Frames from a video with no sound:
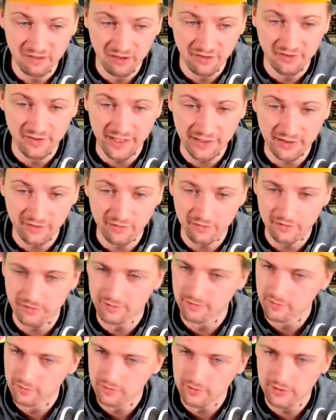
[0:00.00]
not that good.
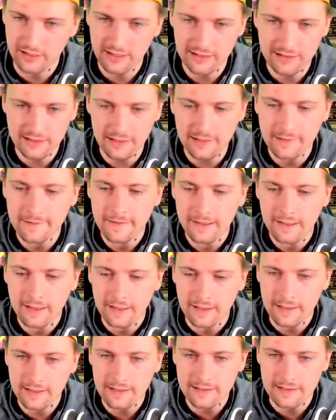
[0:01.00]
Easy?
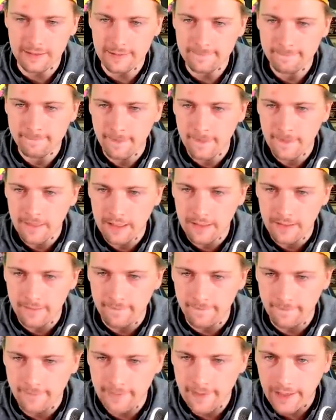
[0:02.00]
Easy.
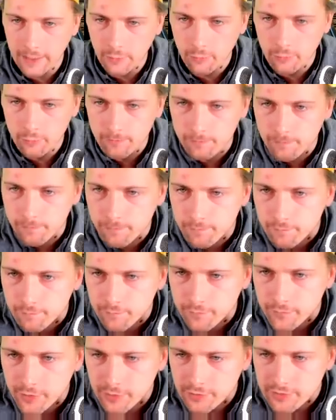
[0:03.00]
Now,
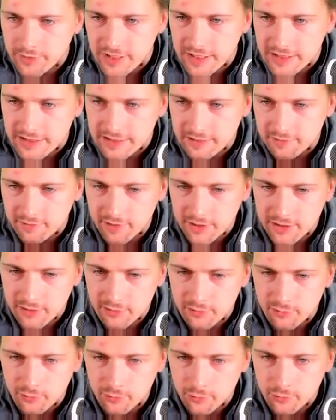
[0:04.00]
those guys are running
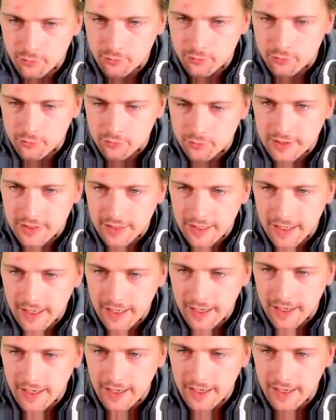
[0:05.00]
to
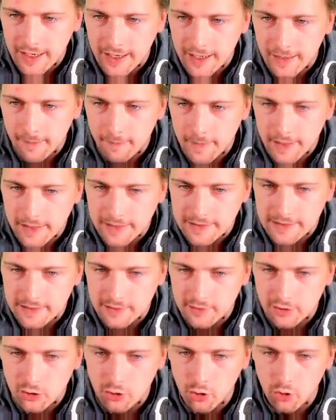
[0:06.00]
Thames
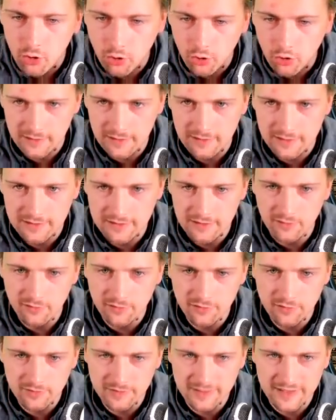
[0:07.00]
and Gore. There's
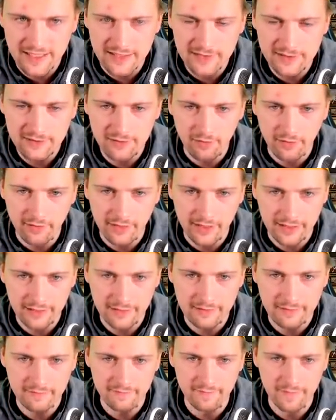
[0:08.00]
no sense to attack
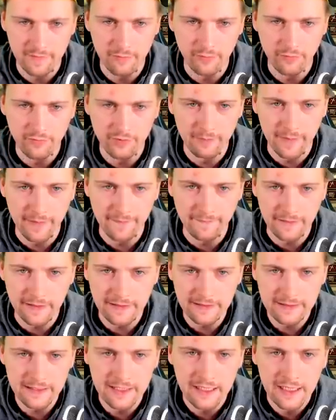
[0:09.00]
them on the
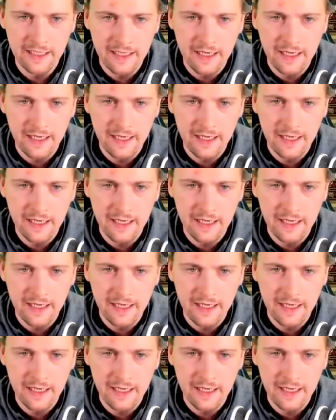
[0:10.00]
mountains.